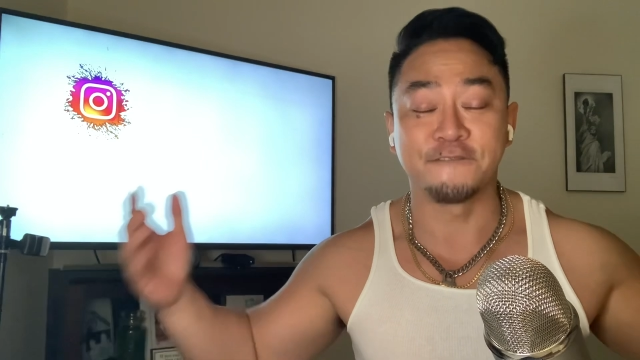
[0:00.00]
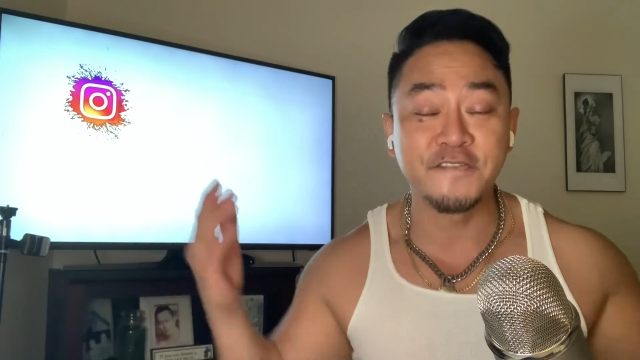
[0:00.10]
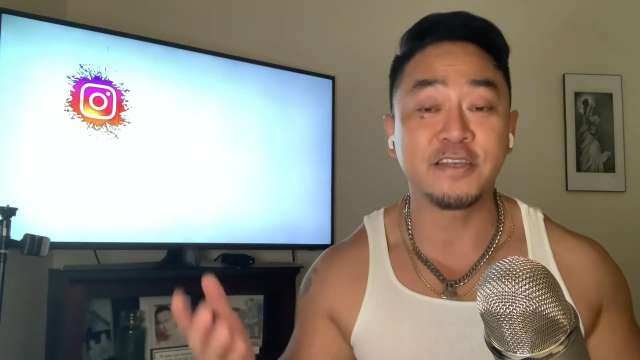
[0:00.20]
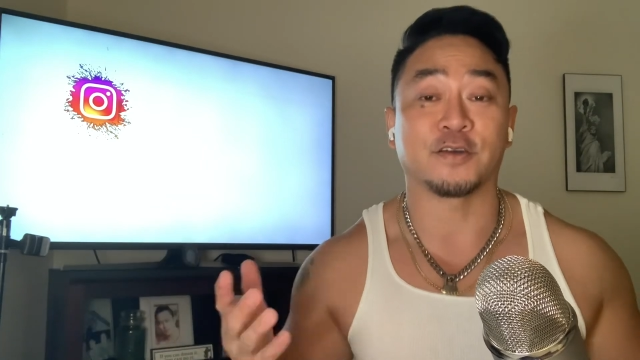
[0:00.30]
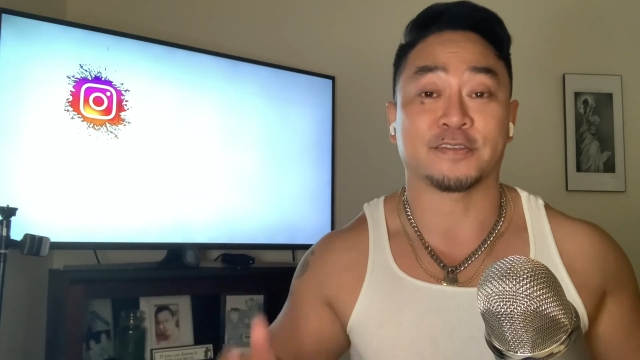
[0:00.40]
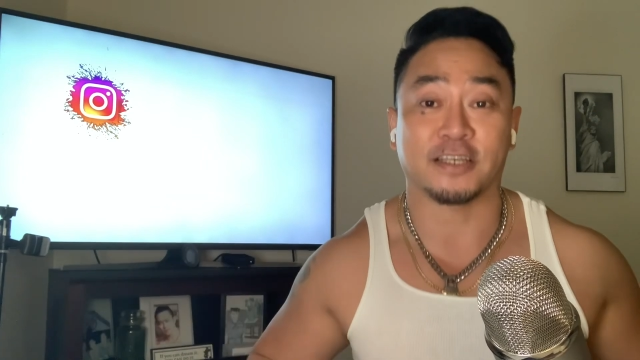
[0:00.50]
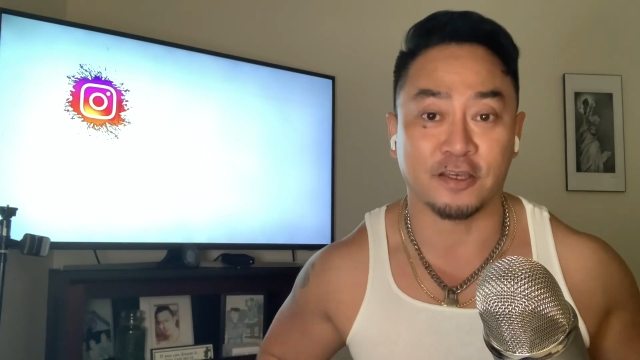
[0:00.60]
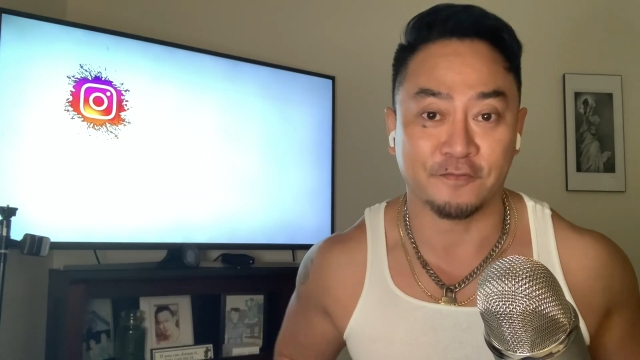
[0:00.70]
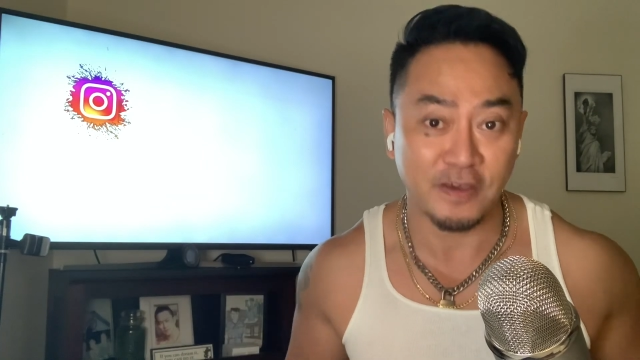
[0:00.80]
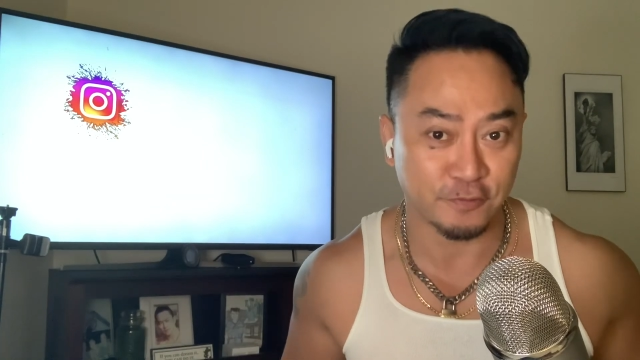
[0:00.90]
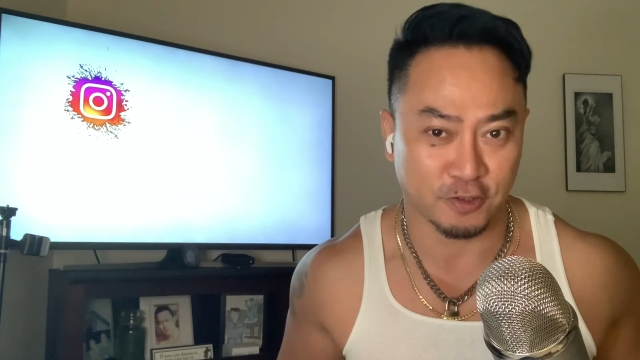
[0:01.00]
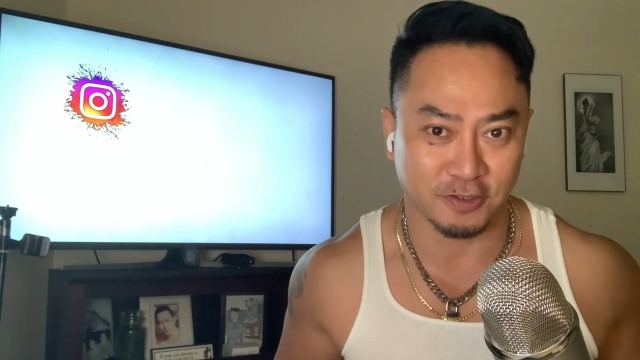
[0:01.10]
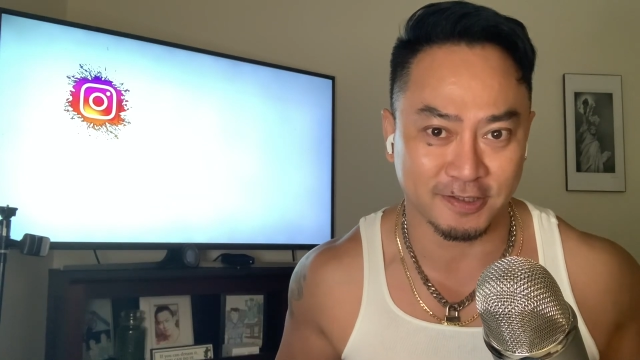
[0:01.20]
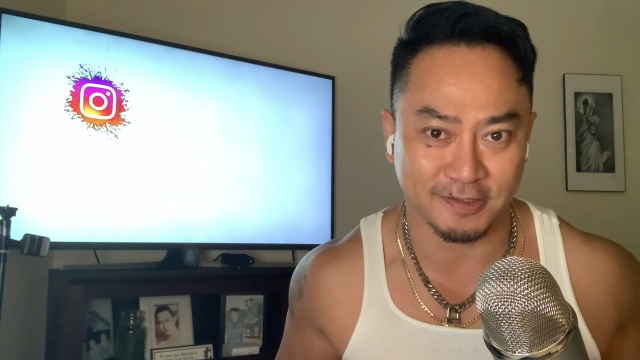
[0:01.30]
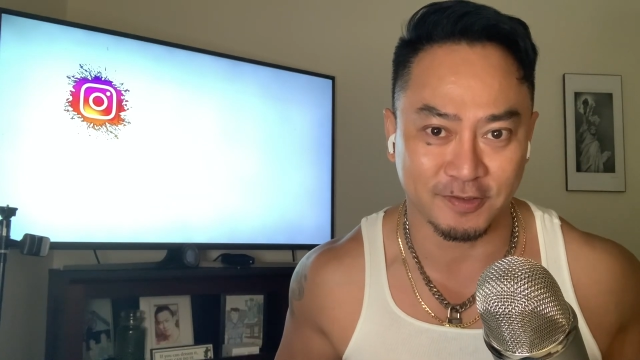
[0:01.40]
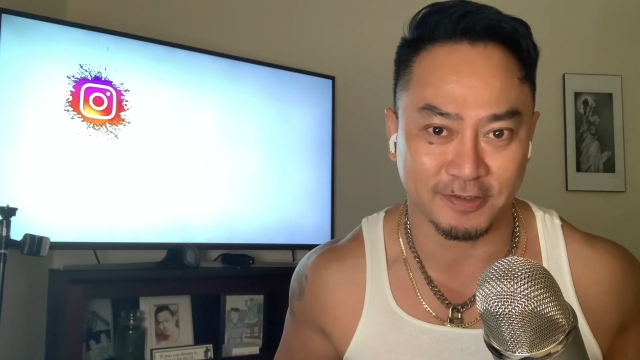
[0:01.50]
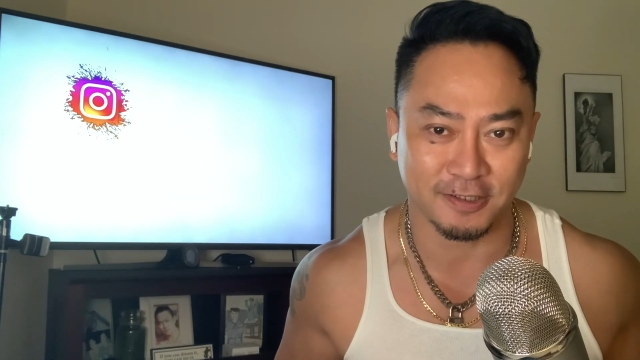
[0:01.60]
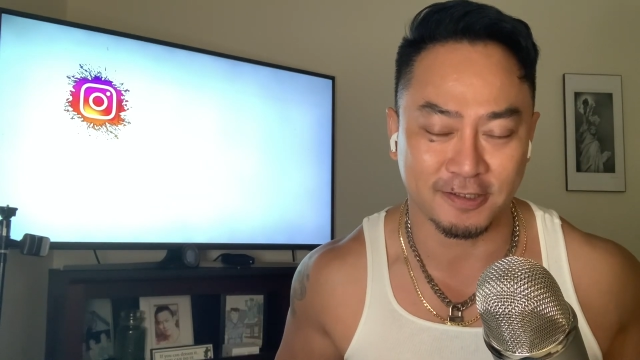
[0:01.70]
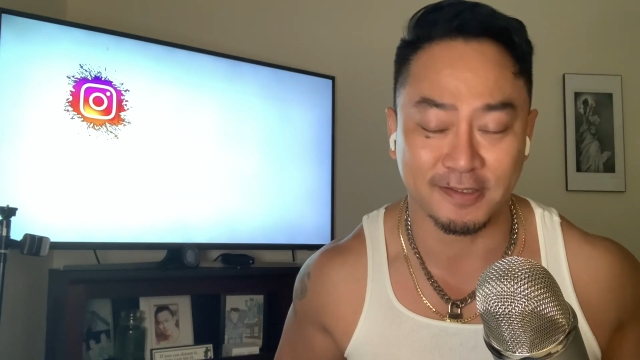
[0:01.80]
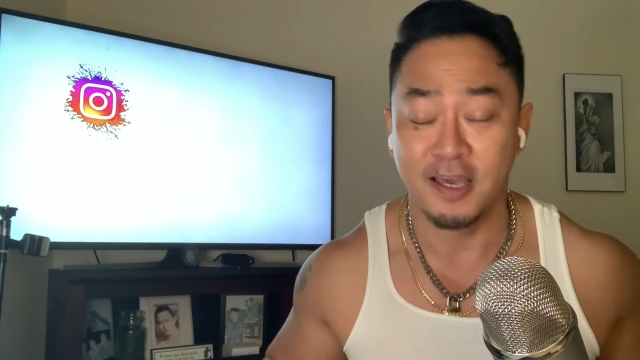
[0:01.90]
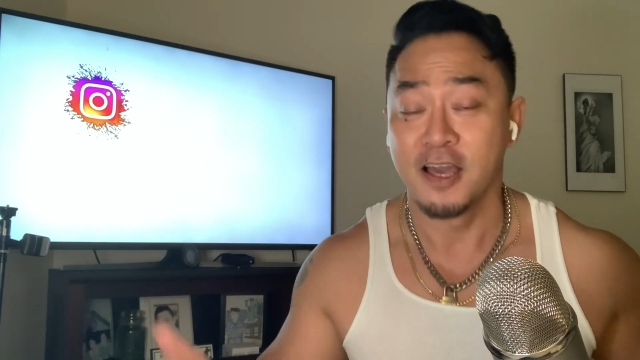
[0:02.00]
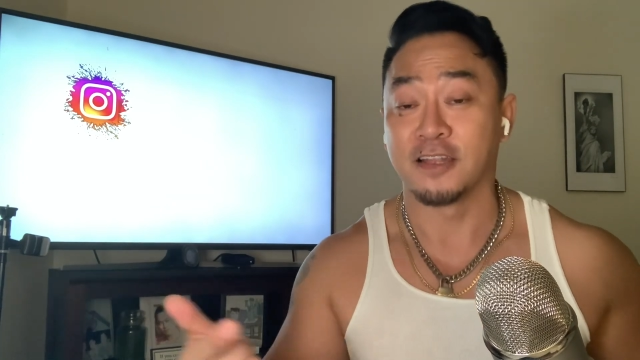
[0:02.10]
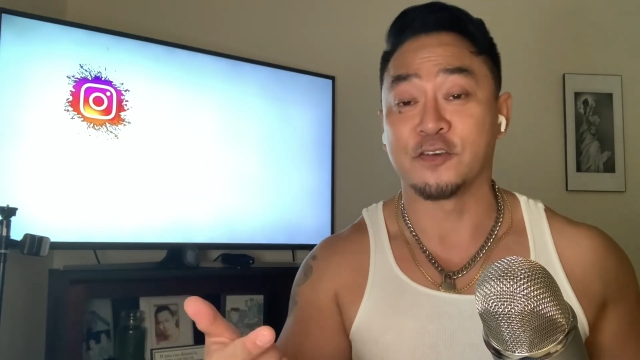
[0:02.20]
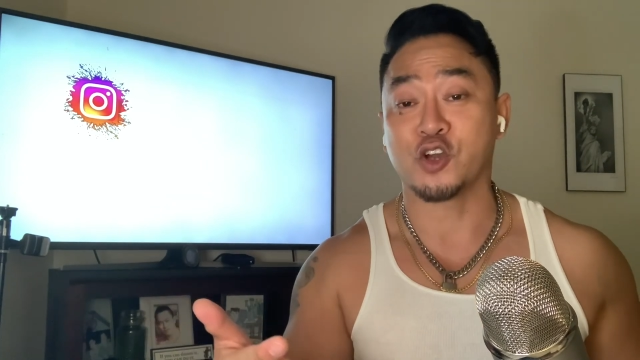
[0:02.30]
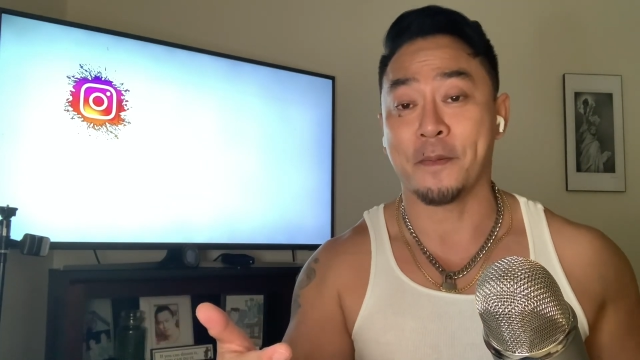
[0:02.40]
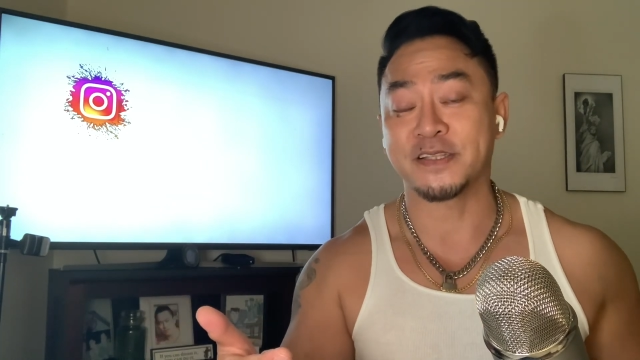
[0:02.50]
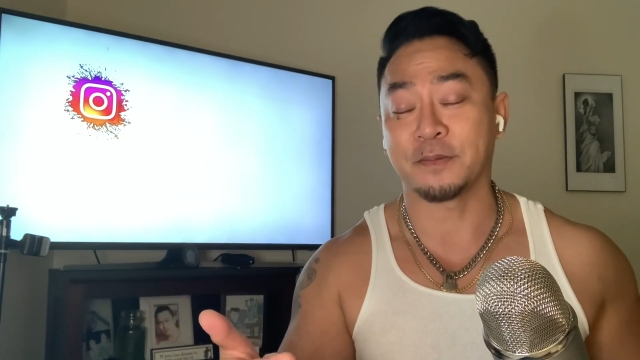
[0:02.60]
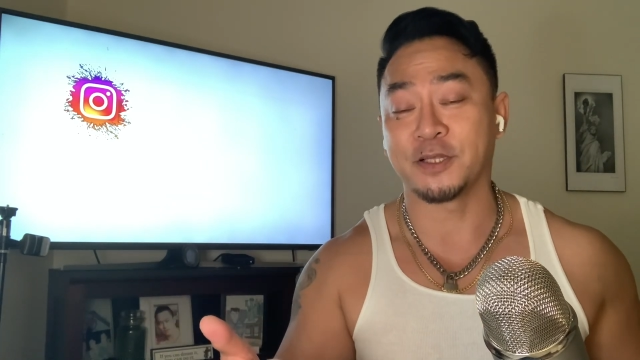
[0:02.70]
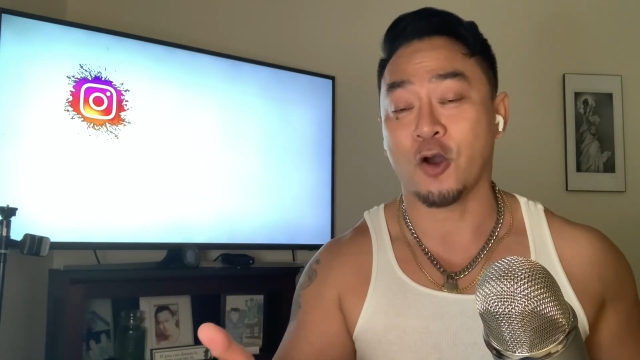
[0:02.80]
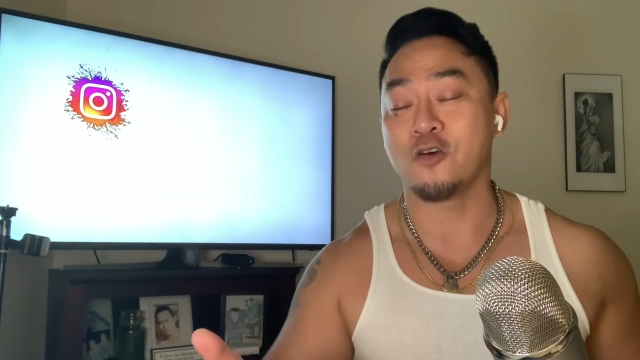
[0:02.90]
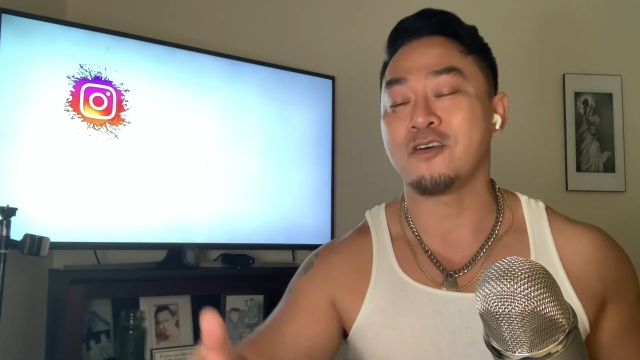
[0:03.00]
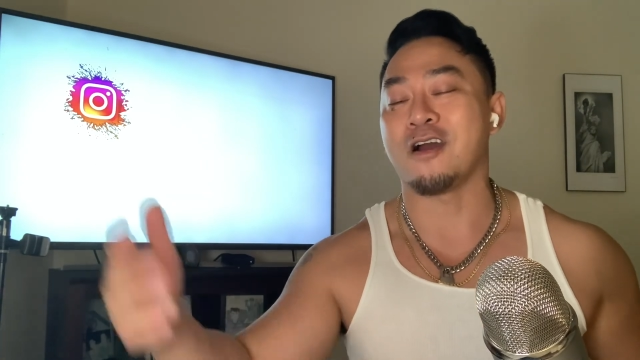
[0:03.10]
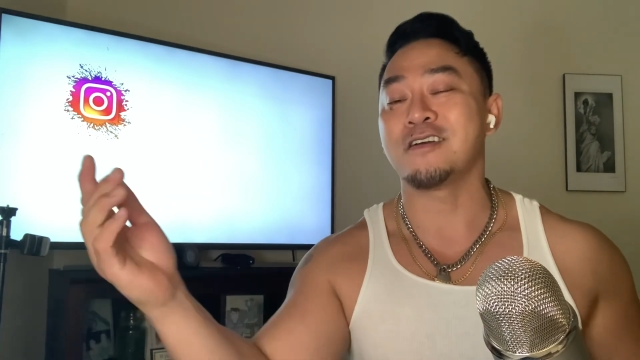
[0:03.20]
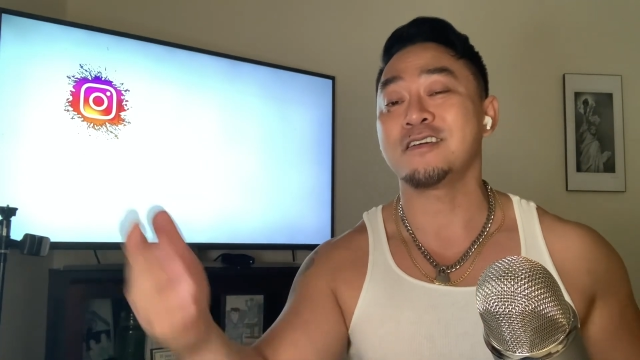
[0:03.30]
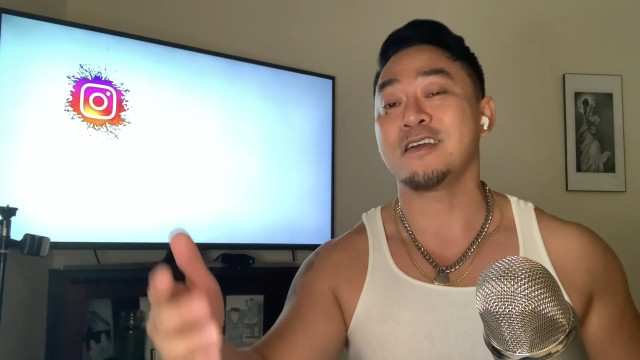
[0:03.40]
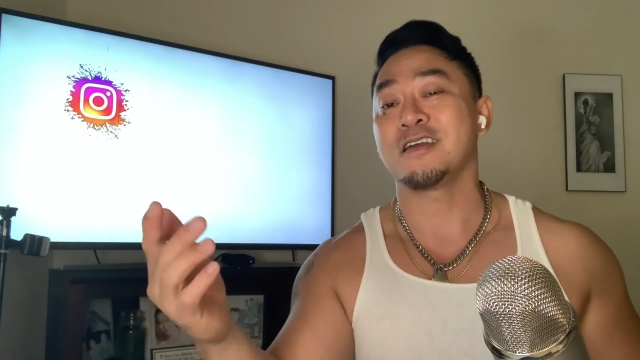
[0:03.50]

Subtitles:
videos like your favorite artists or singers, leave a comment below or